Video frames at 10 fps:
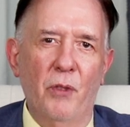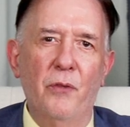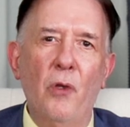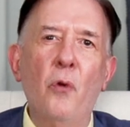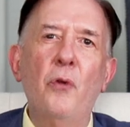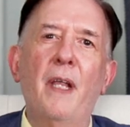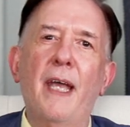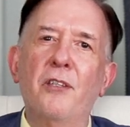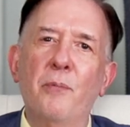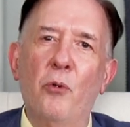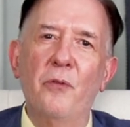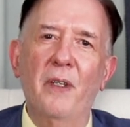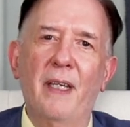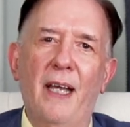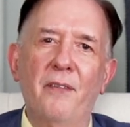with total exports
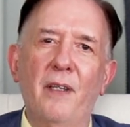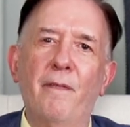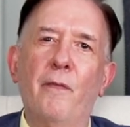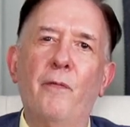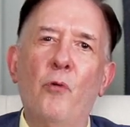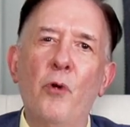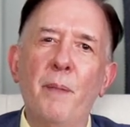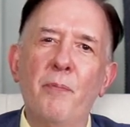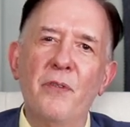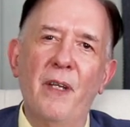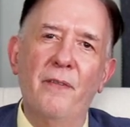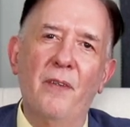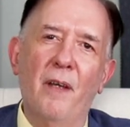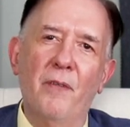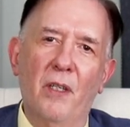accounting for
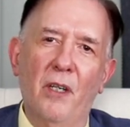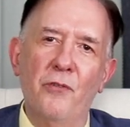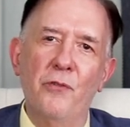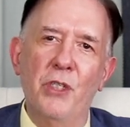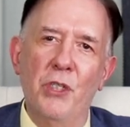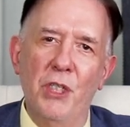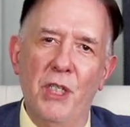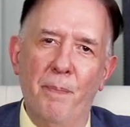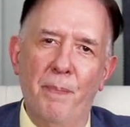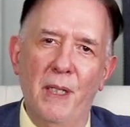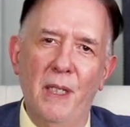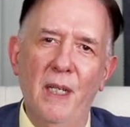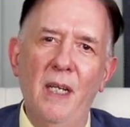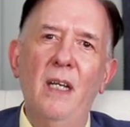40% of the country's GDP,